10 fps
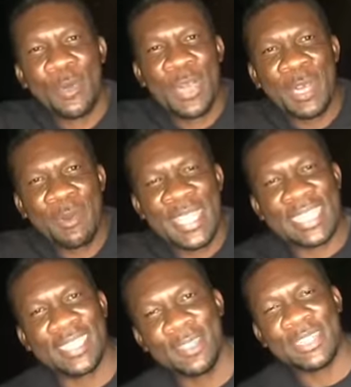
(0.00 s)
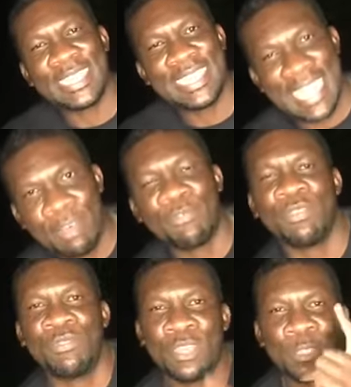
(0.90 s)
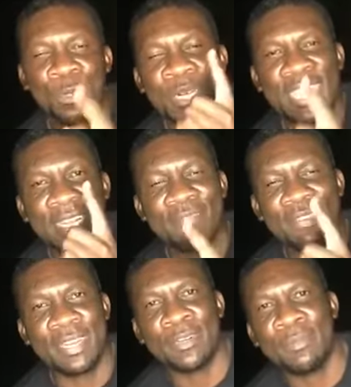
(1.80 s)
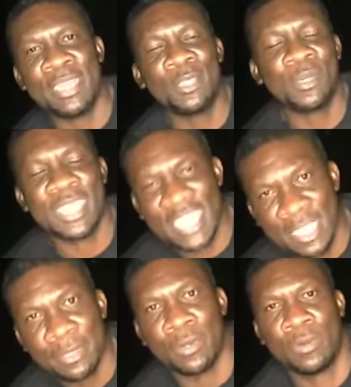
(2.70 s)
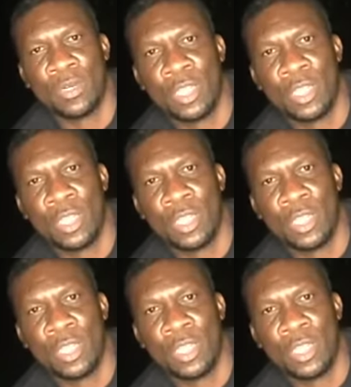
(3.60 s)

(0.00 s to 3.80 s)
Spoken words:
Well, that's not enough if you're truly an environmental hero.